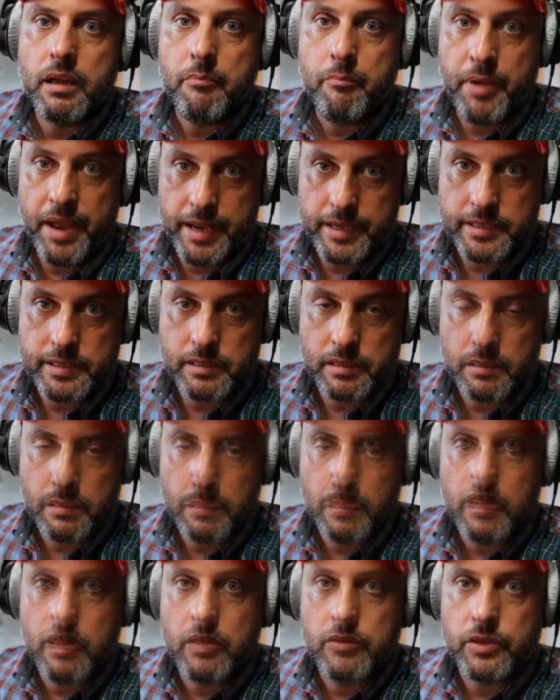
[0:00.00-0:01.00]
paste
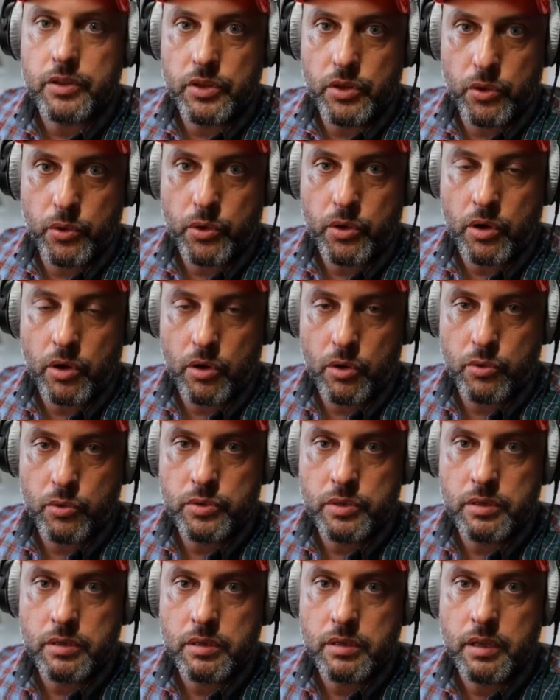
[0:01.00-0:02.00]
the new
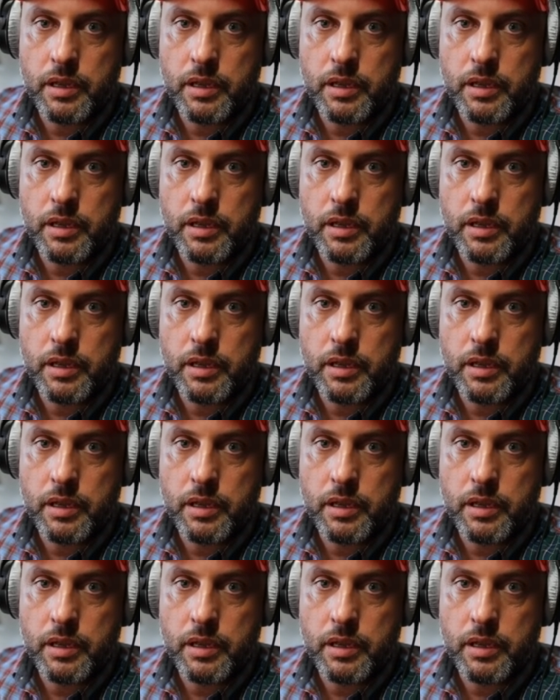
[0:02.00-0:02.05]
code,